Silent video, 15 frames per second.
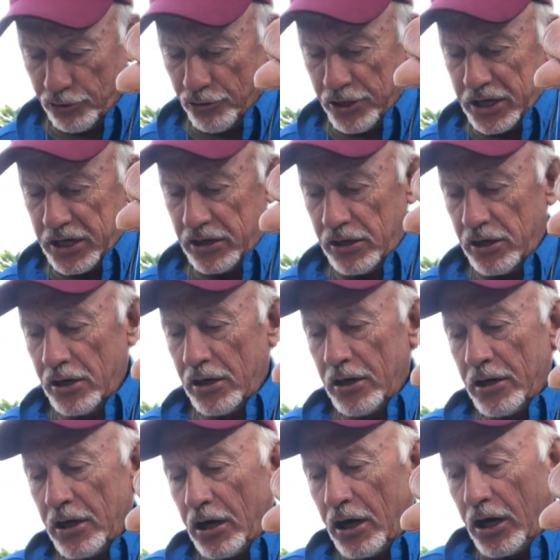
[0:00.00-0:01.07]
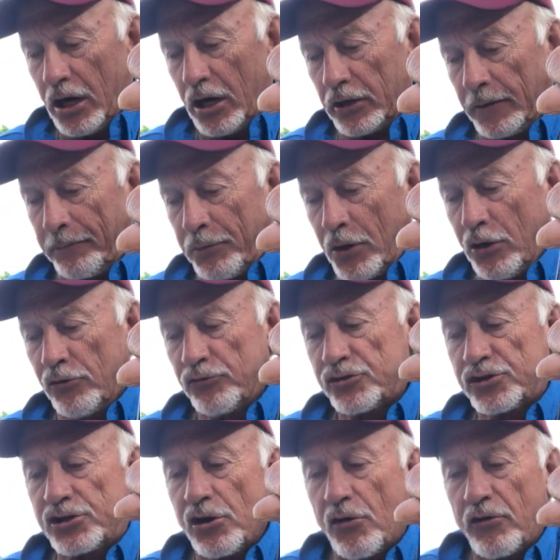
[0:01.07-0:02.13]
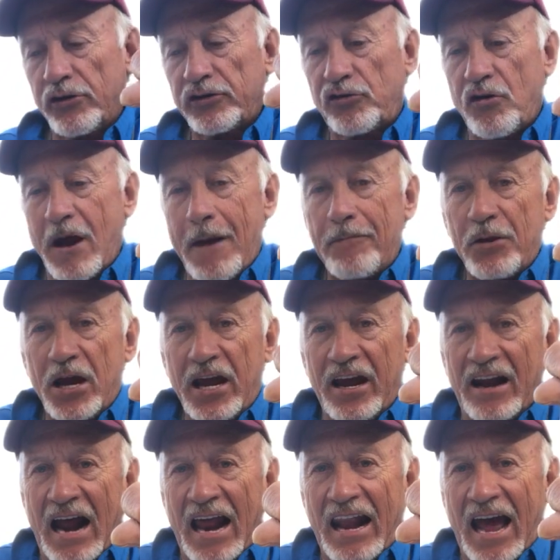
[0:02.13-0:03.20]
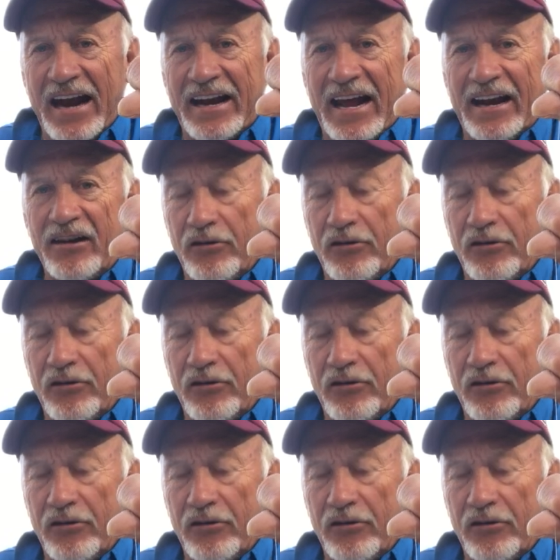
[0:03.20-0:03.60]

Creek, the Pro's Choice crappie head. I like that